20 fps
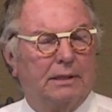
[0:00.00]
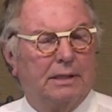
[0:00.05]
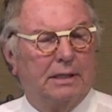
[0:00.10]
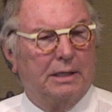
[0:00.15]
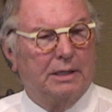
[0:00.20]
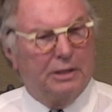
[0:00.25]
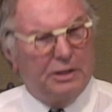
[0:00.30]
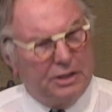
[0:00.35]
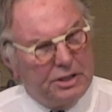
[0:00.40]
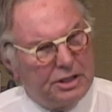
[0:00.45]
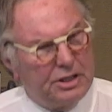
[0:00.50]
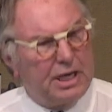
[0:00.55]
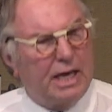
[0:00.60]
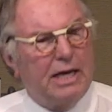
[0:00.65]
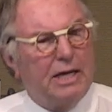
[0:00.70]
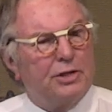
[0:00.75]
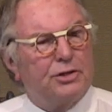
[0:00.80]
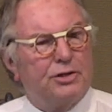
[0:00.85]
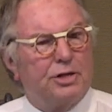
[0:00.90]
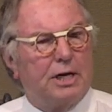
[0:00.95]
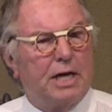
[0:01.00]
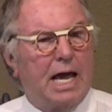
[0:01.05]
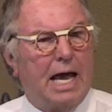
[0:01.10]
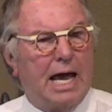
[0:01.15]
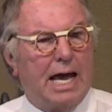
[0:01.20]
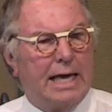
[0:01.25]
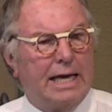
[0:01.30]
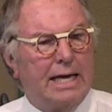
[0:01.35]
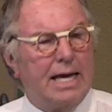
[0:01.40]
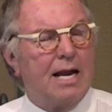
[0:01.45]
Seize the
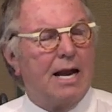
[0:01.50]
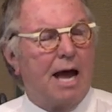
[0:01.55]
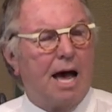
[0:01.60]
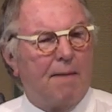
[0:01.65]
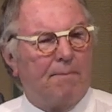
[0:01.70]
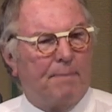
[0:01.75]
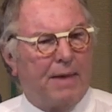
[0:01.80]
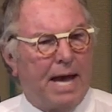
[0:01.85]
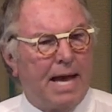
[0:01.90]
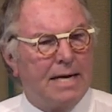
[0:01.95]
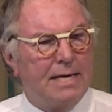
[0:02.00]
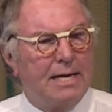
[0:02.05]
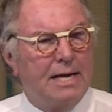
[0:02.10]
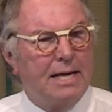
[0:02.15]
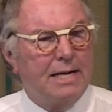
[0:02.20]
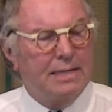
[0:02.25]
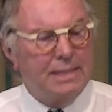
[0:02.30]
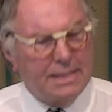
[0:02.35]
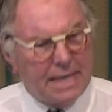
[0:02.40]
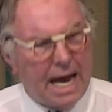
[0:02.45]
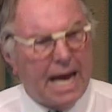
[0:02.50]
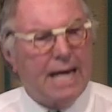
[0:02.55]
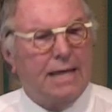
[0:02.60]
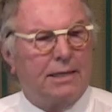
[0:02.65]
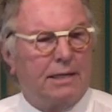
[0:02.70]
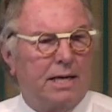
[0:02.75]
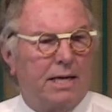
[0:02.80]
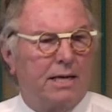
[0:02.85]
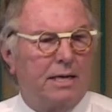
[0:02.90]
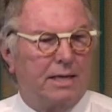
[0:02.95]
day. Get up and
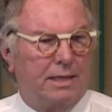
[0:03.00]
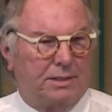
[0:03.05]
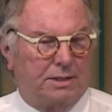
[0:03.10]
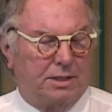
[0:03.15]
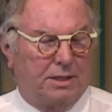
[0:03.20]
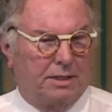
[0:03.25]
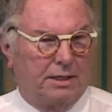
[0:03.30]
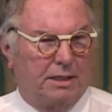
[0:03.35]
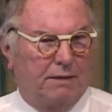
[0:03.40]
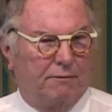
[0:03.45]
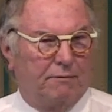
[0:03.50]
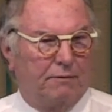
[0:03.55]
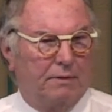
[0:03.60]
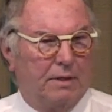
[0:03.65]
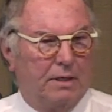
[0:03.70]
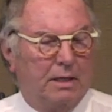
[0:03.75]
Take the initiative.